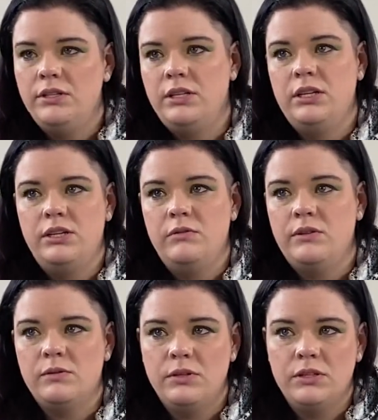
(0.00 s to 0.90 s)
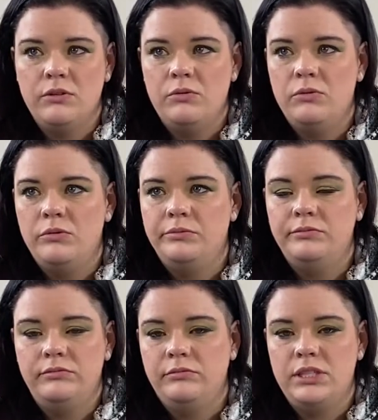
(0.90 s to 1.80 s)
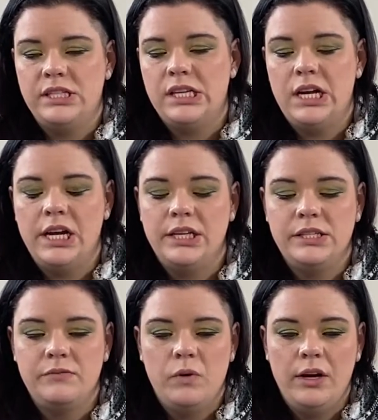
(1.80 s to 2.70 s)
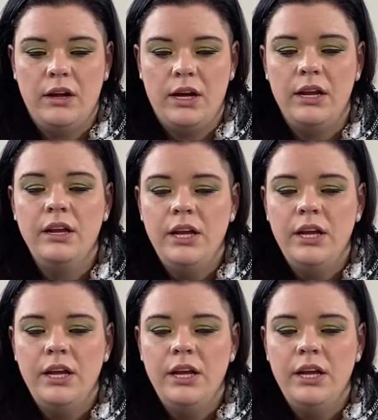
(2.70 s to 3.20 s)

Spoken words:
and then do all sorts of cool designs and whatnot.